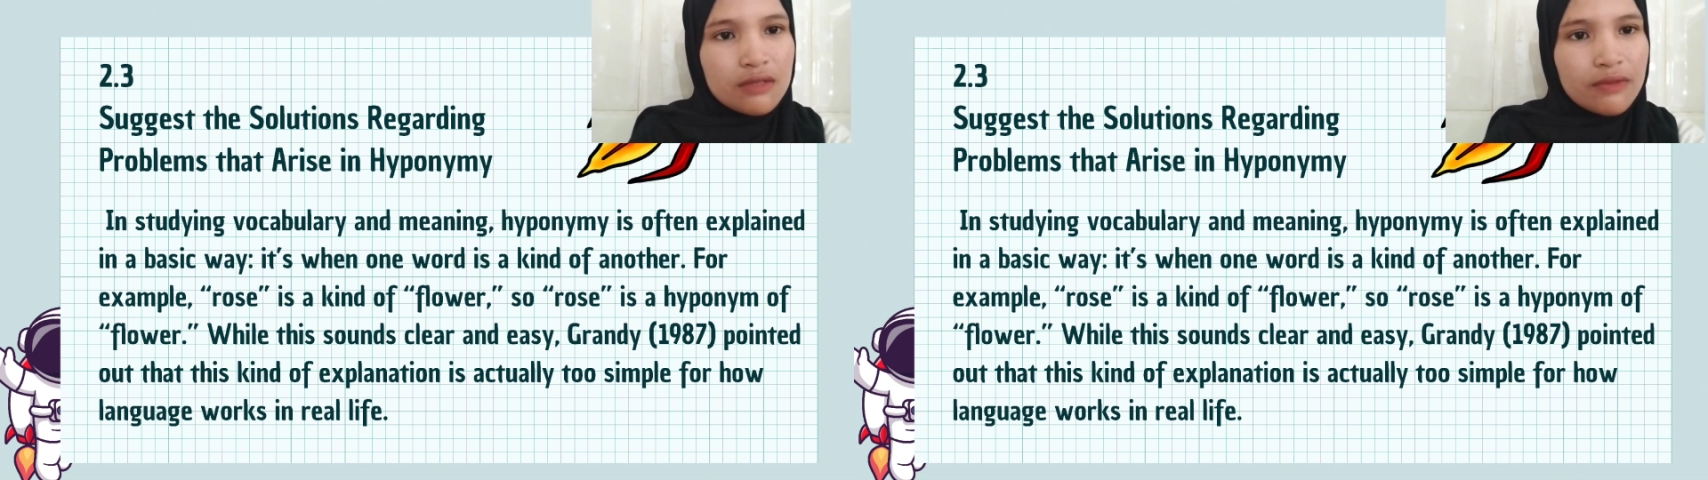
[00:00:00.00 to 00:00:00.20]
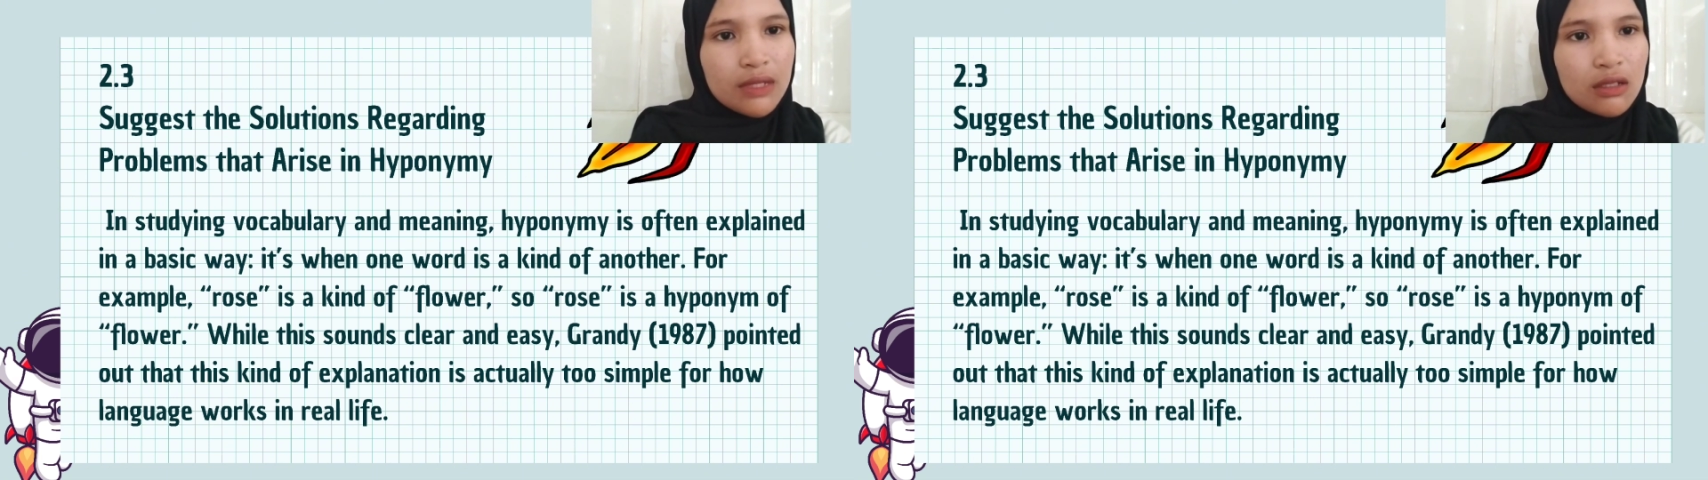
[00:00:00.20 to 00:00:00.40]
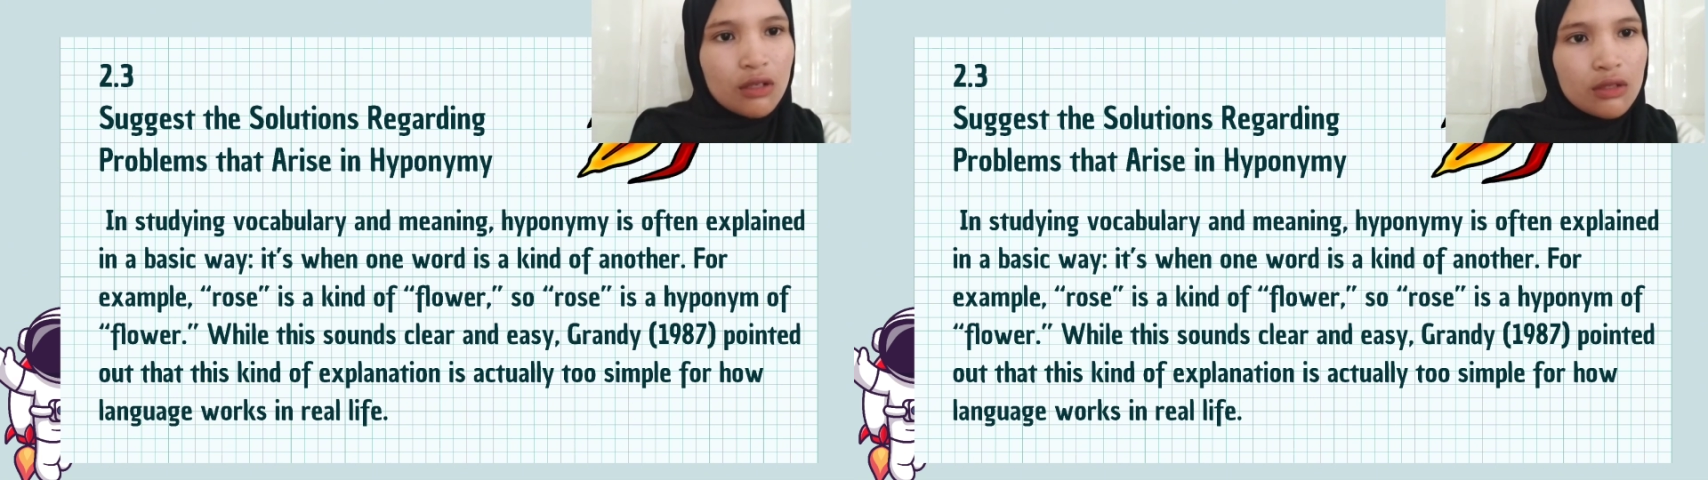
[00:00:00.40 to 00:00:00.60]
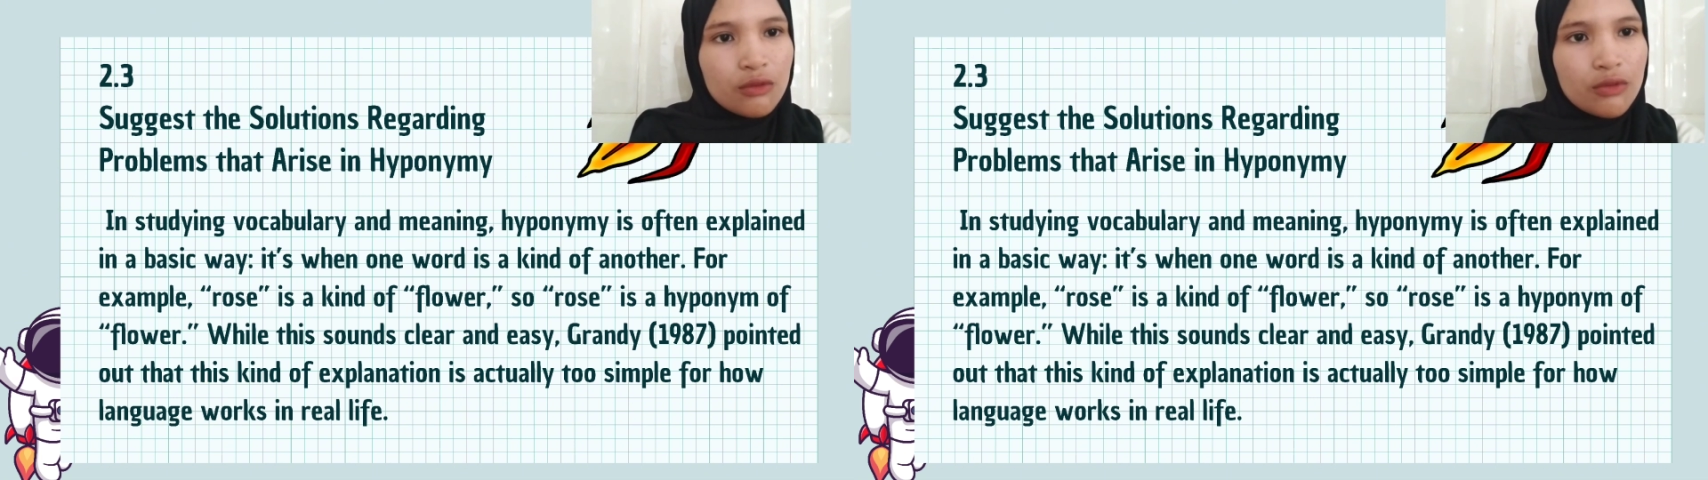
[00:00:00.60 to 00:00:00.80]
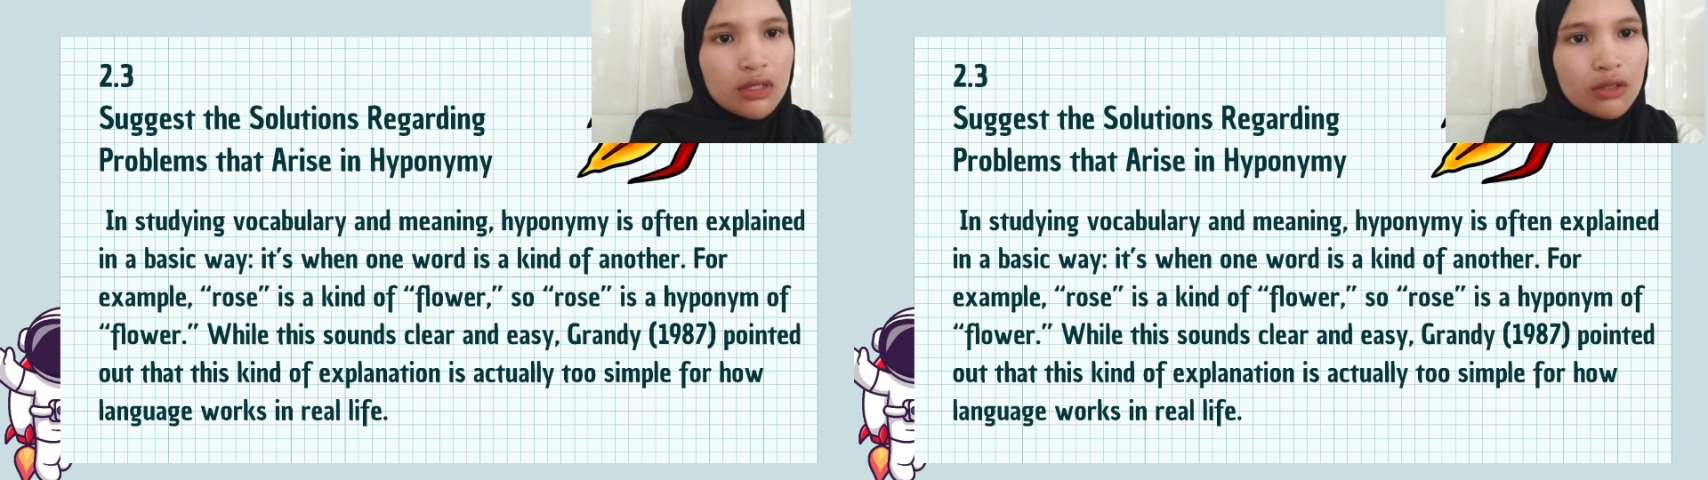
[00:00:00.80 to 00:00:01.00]
depending
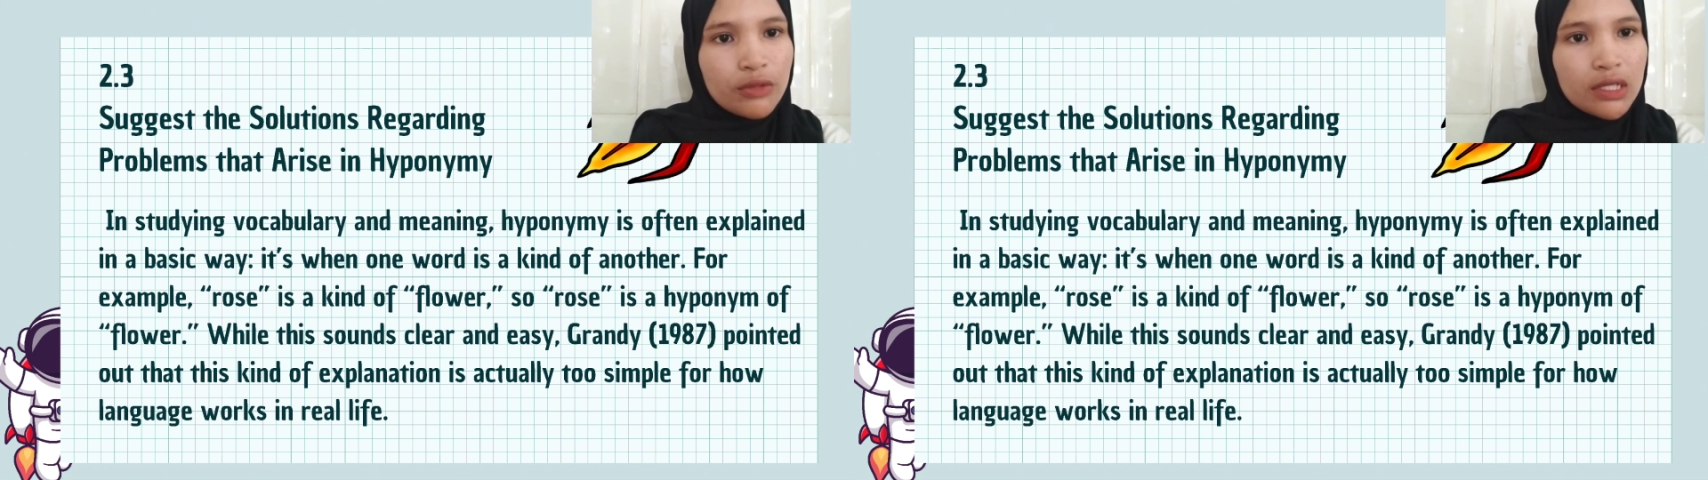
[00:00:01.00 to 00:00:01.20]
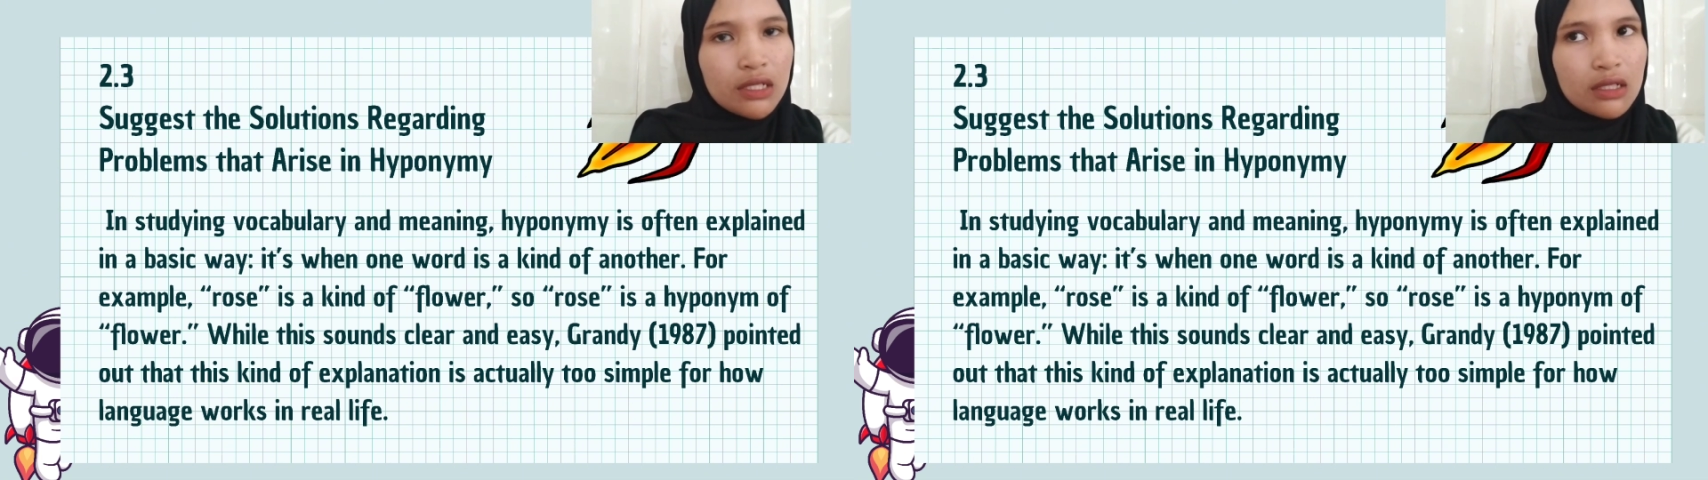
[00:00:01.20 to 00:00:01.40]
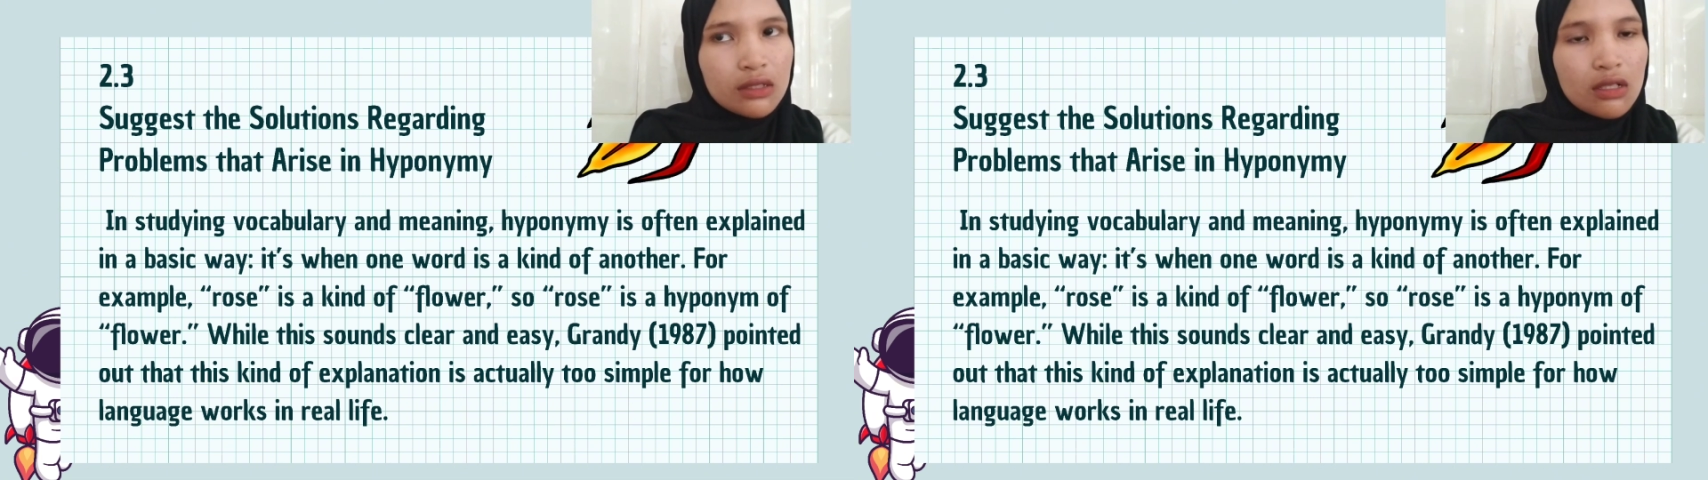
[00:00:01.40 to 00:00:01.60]
on whether we are